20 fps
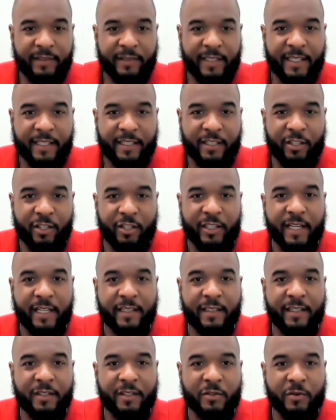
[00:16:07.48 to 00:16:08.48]
Let's look
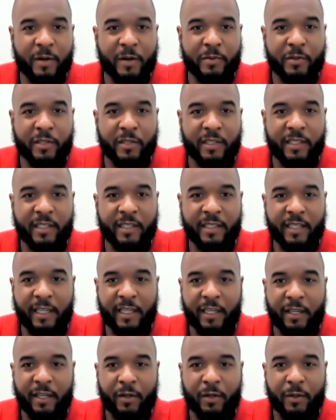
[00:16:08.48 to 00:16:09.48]
at the scripture to
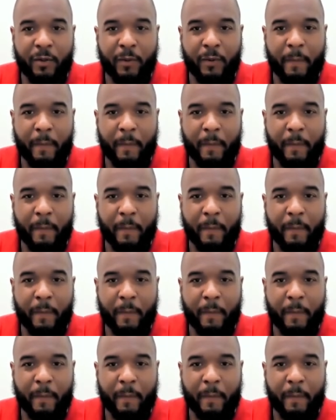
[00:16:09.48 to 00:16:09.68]
see